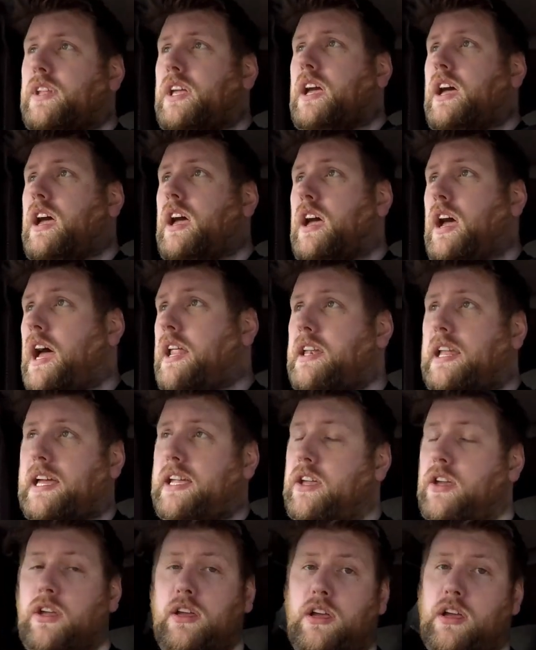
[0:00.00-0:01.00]
And
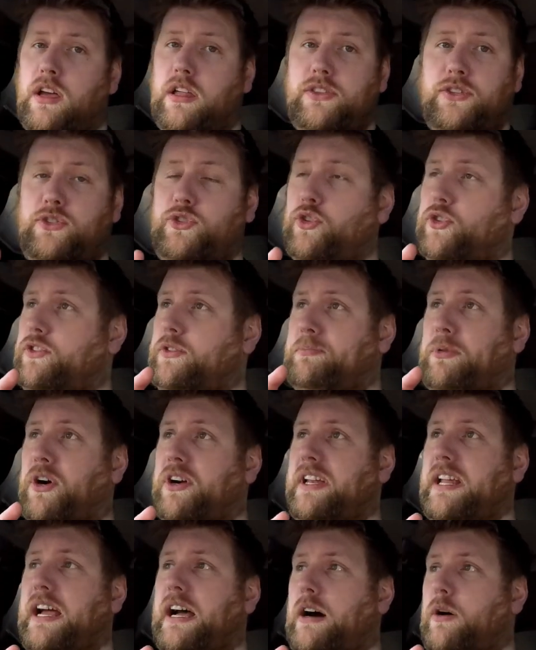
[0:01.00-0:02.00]
like, just to
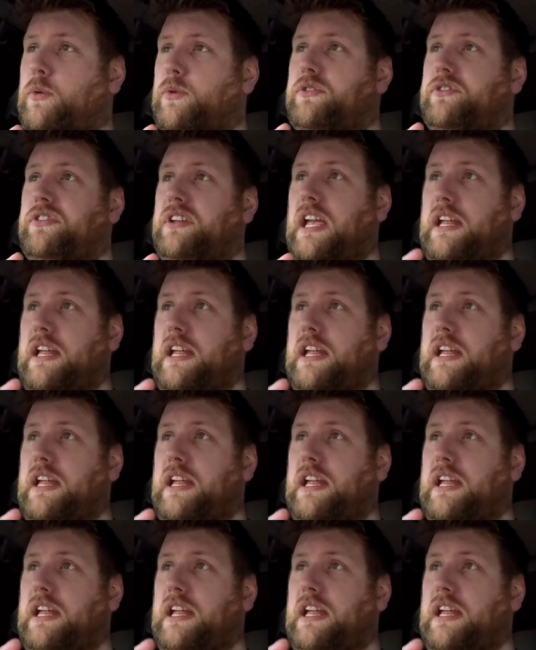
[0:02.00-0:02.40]
point out,